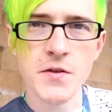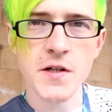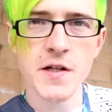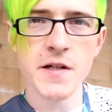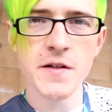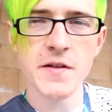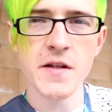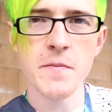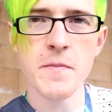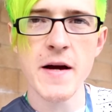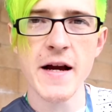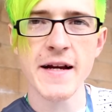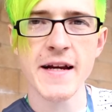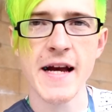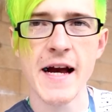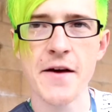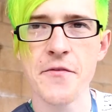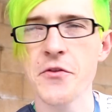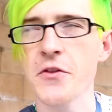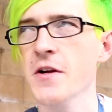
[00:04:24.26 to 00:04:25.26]
So currently back
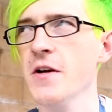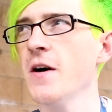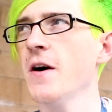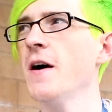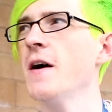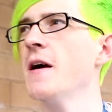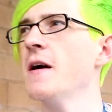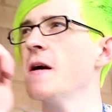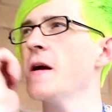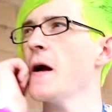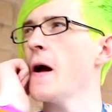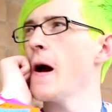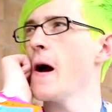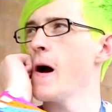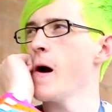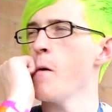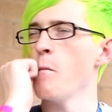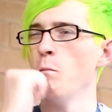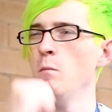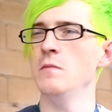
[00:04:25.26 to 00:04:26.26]
at the car.
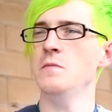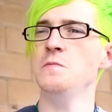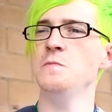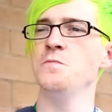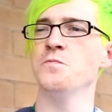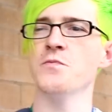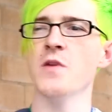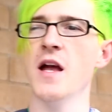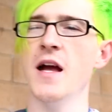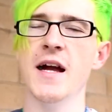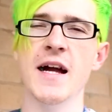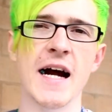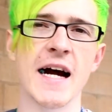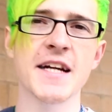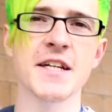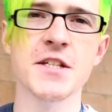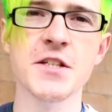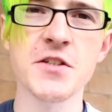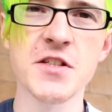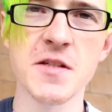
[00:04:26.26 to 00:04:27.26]
Had
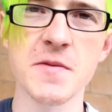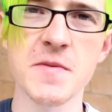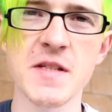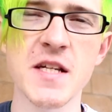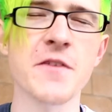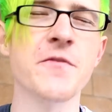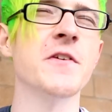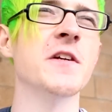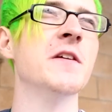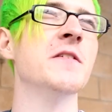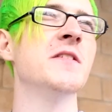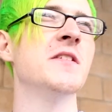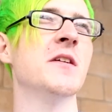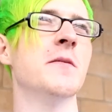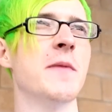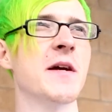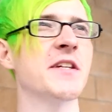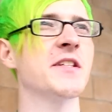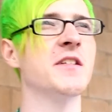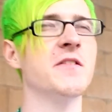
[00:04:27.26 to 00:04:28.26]
to do some stuff for YouTube,
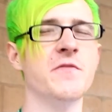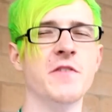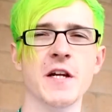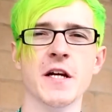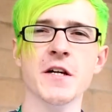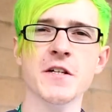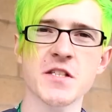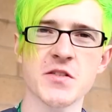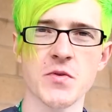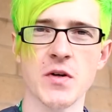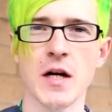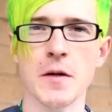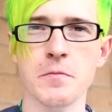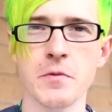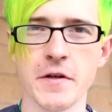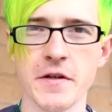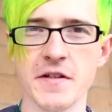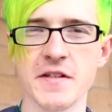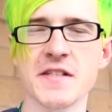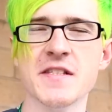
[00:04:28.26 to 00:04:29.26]
make sure videos were
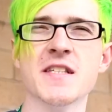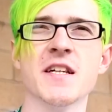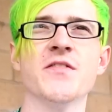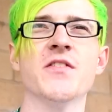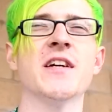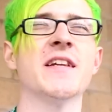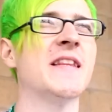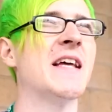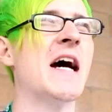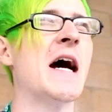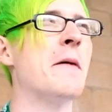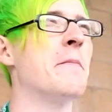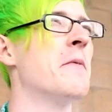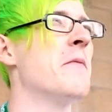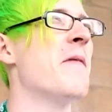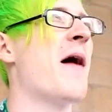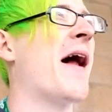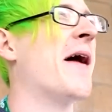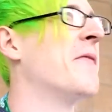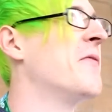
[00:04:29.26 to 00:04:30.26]
uploaded and stuff like that, but
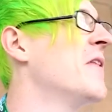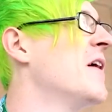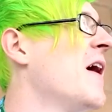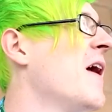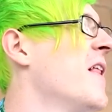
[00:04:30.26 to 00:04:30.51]
man,